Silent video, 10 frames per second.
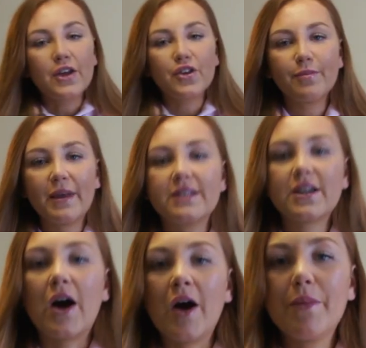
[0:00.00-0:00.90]
I just picked
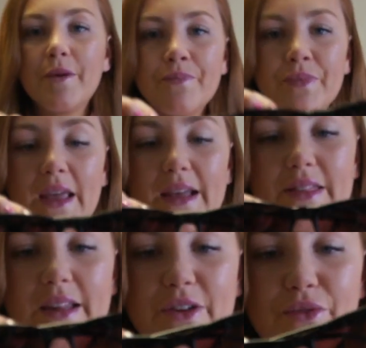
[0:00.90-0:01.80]
up
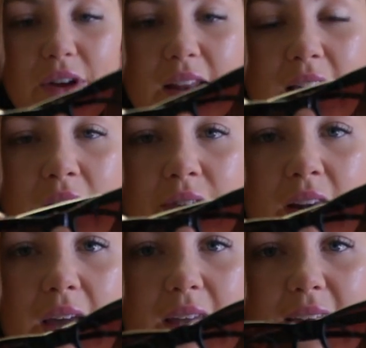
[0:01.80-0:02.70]
these really lovely
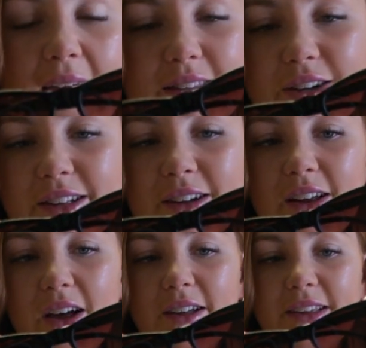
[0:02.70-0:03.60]
like cat eye
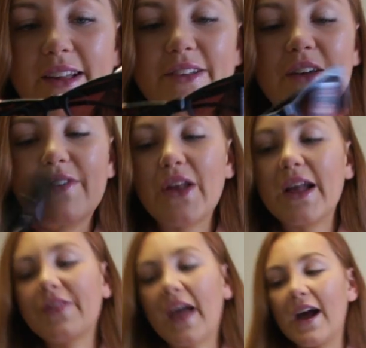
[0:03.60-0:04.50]
sunglasses. I feel
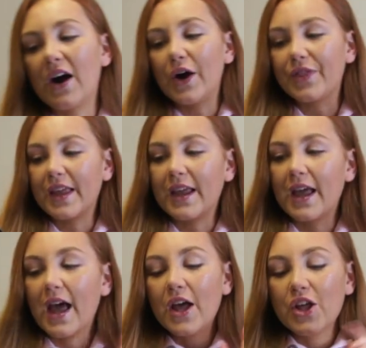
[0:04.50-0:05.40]
like they are
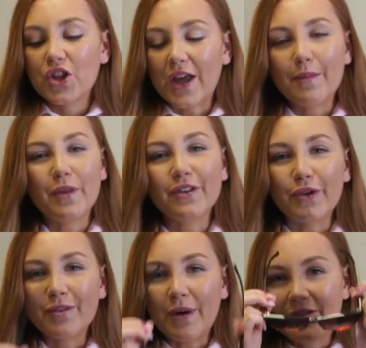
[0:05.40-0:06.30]
the shape that
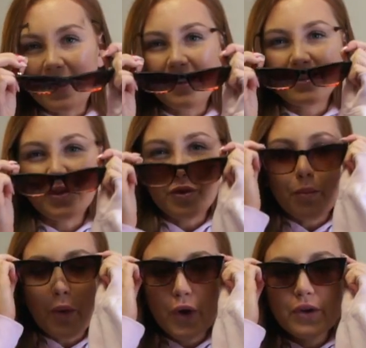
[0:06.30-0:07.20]
suits my face the
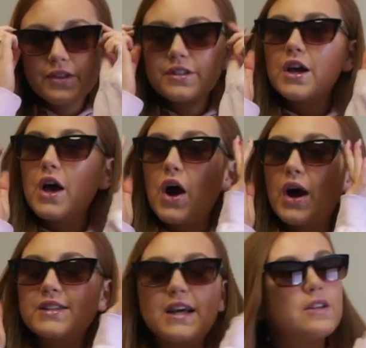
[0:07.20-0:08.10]
most.
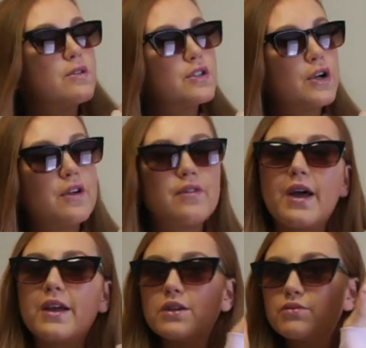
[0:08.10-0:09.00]
I tend not to go for
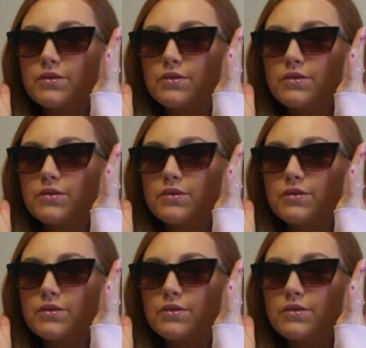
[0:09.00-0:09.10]
like